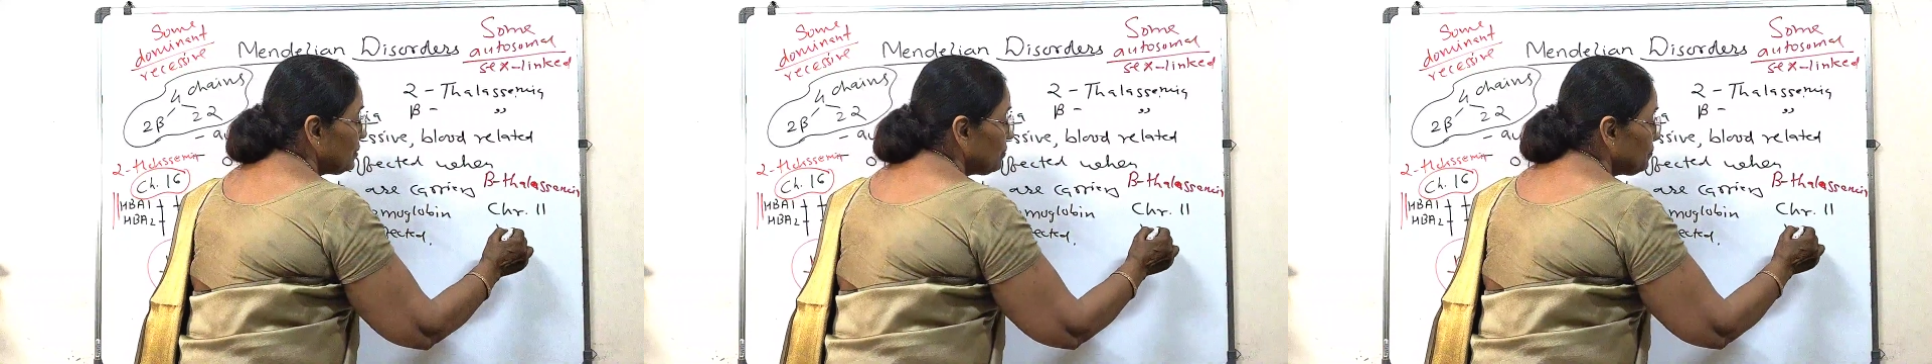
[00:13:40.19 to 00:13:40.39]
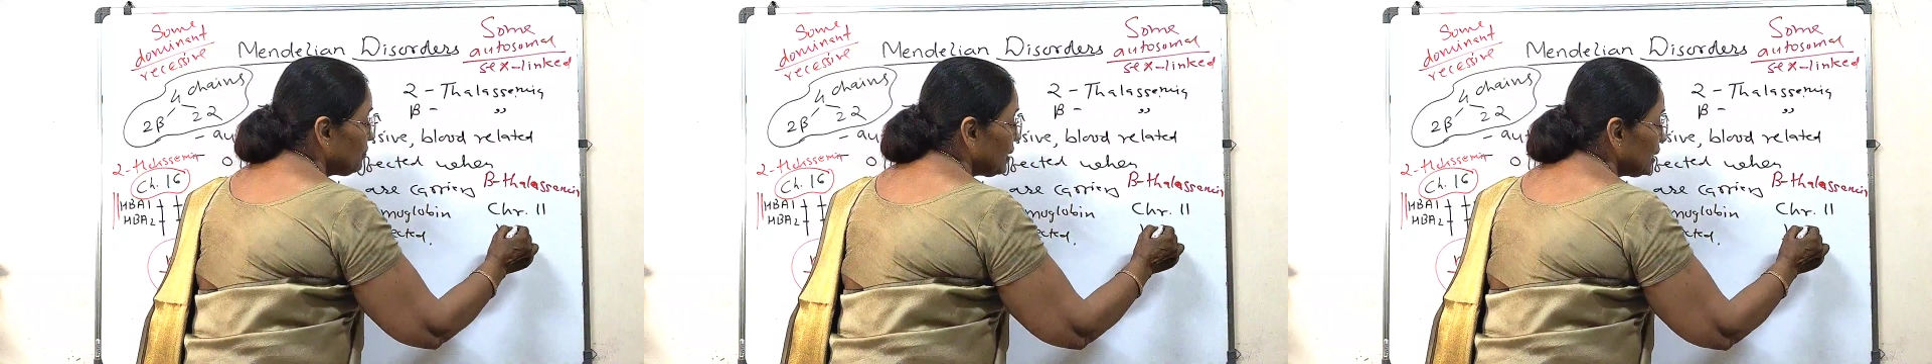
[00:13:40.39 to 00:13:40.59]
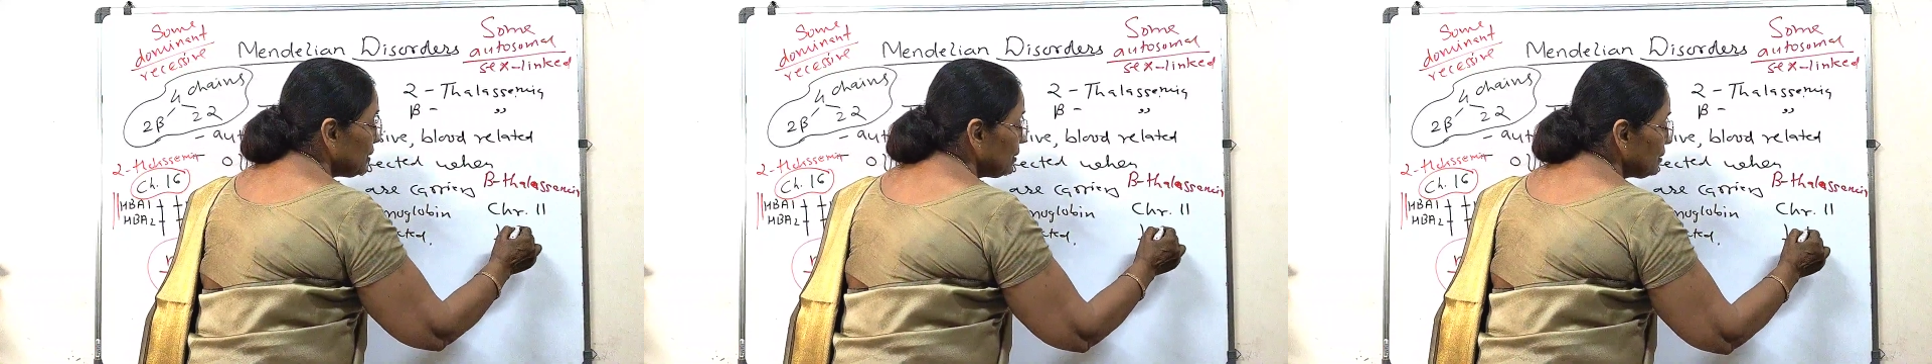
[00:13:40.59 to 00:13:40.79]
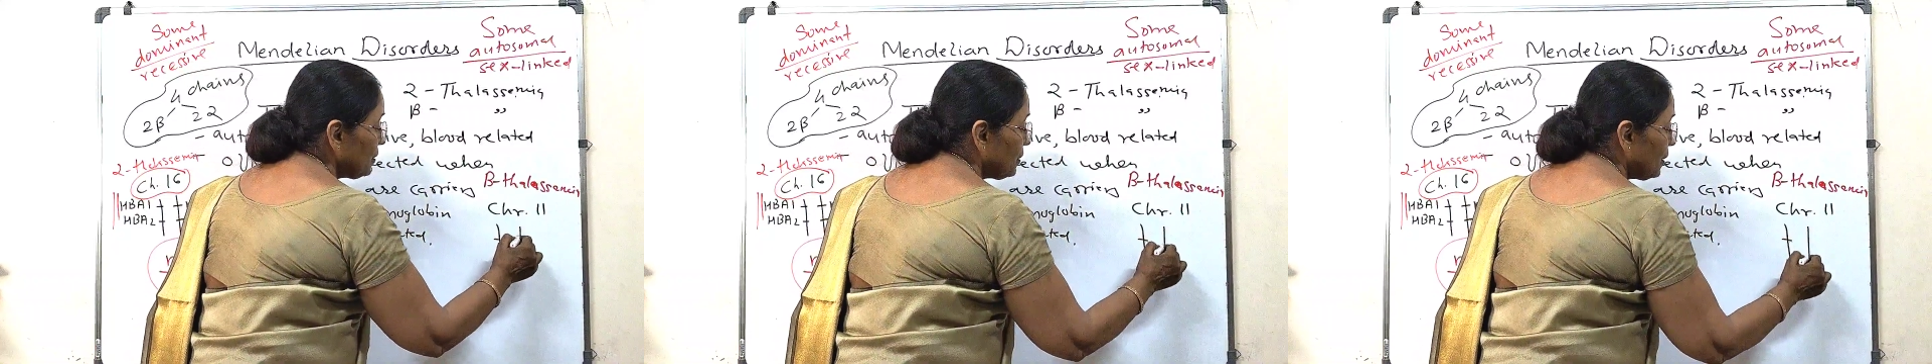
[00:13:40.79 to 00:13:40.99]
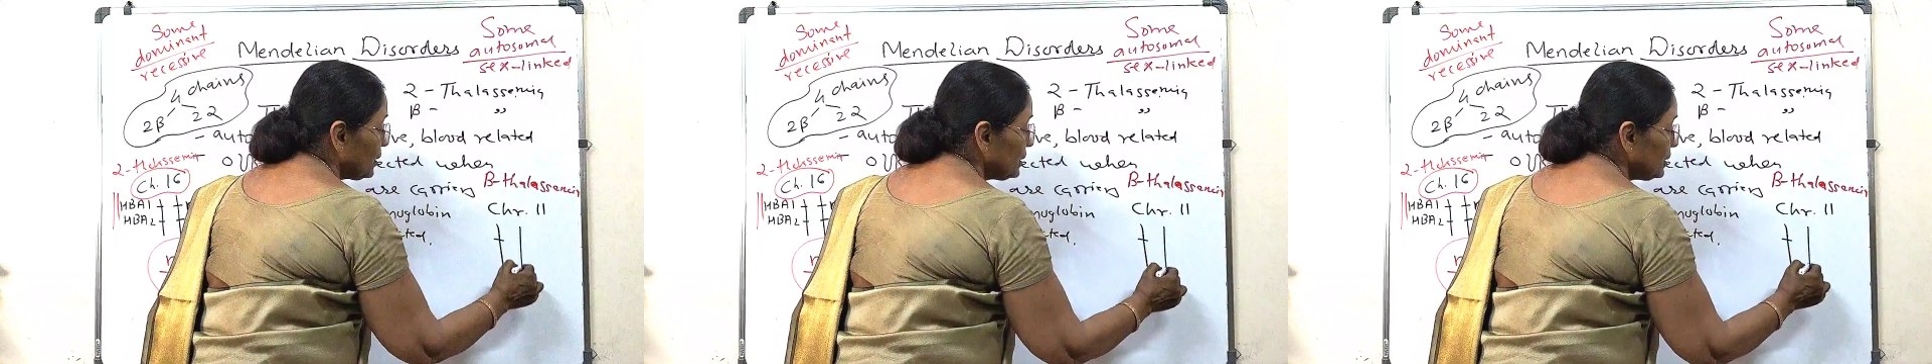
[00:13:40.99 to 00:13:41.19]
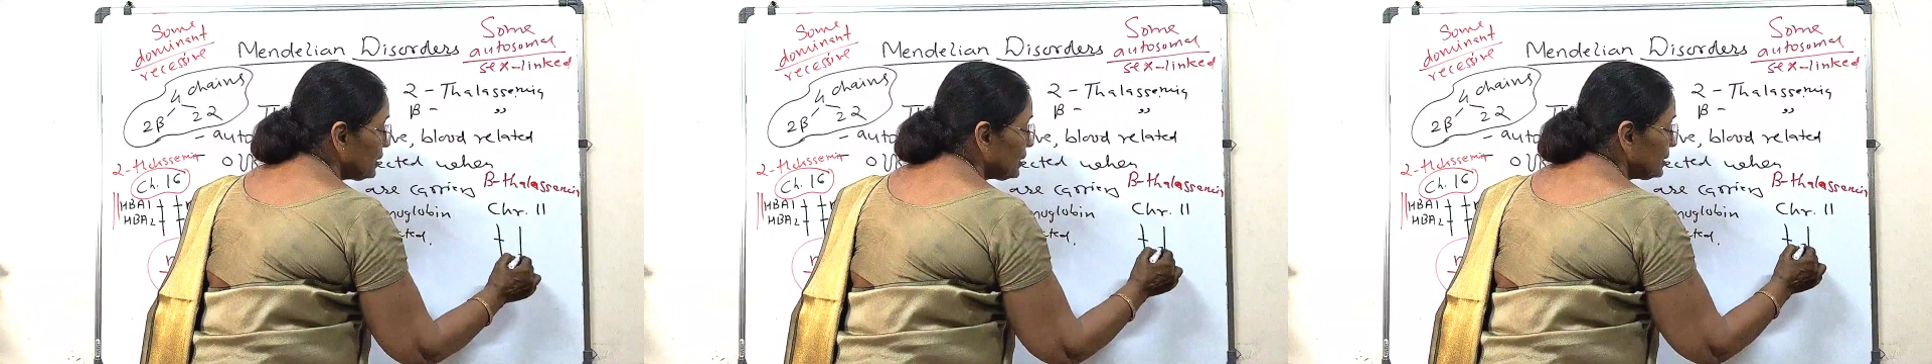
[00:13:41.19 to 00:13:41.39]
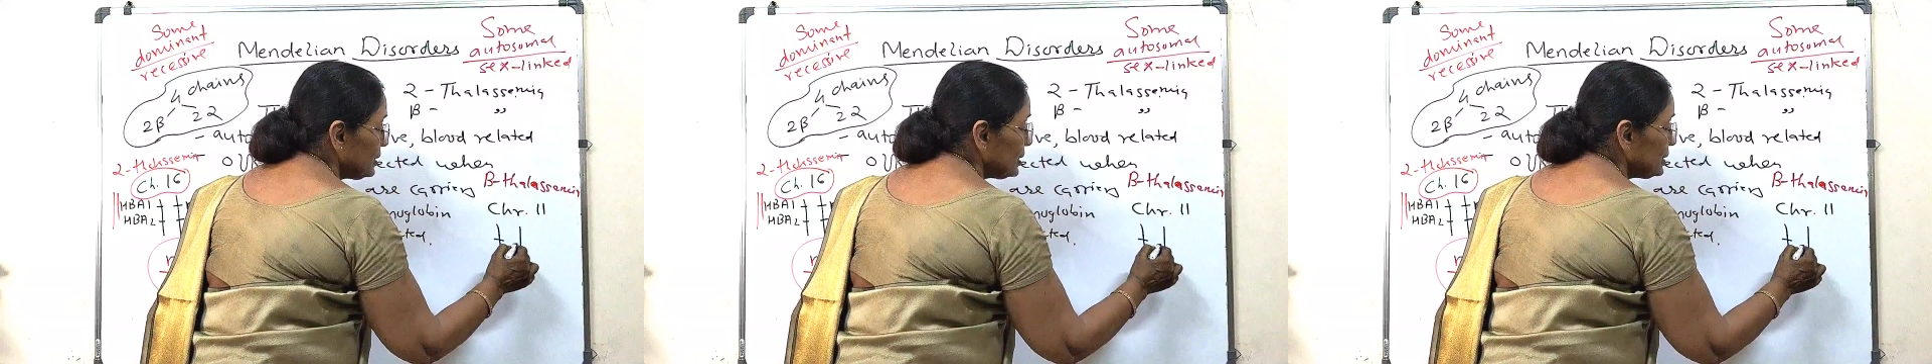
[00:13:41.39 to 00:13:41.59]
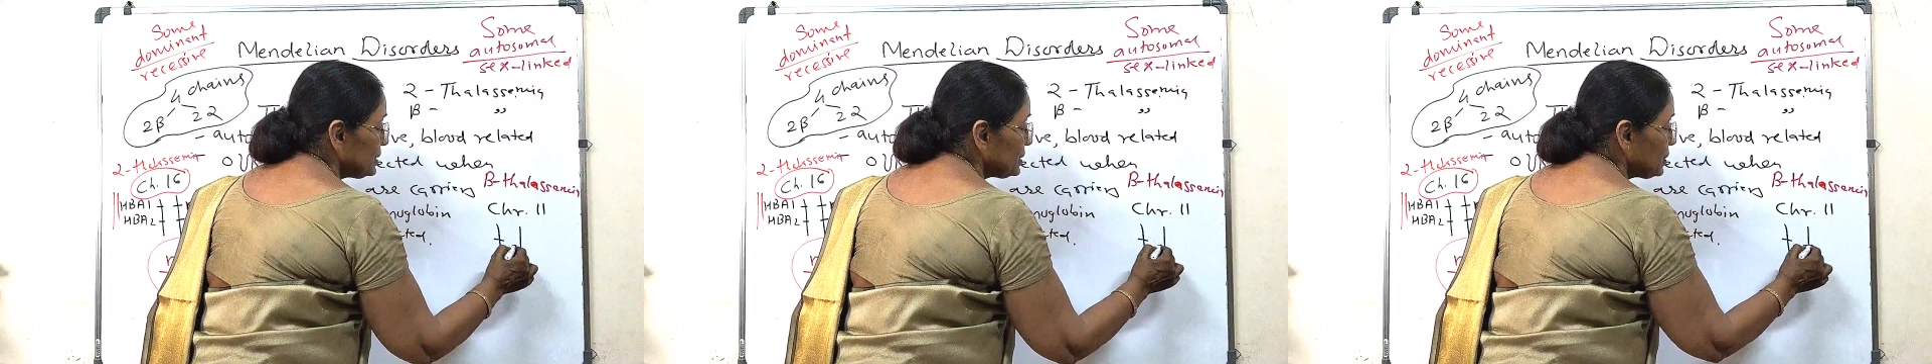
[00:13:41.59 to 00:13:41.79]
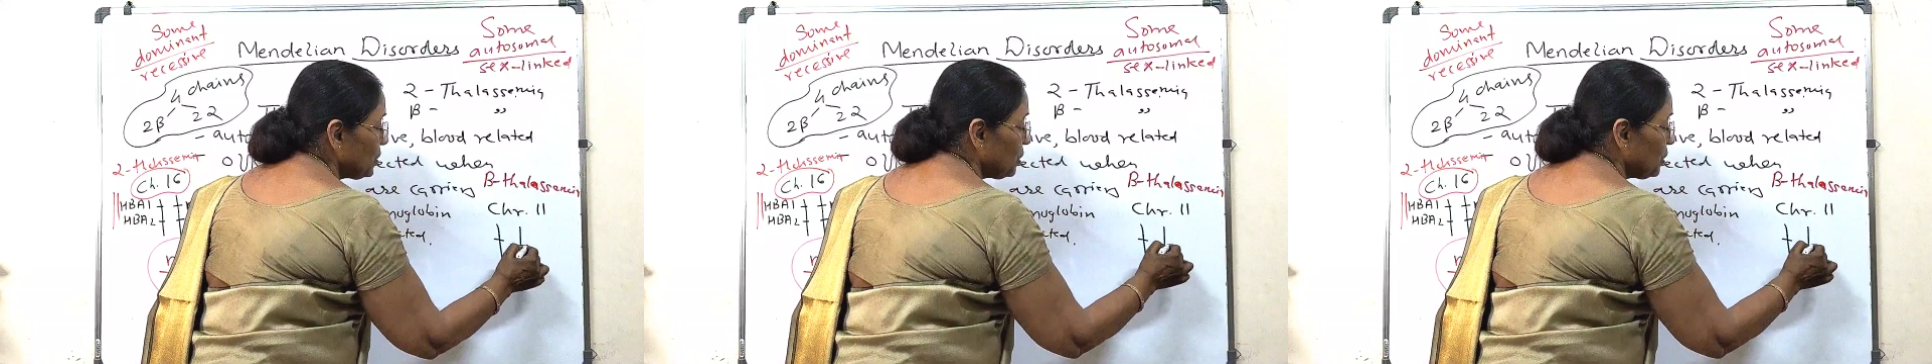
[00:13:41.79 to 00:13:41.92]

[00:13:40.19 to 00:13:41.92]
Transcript: one on its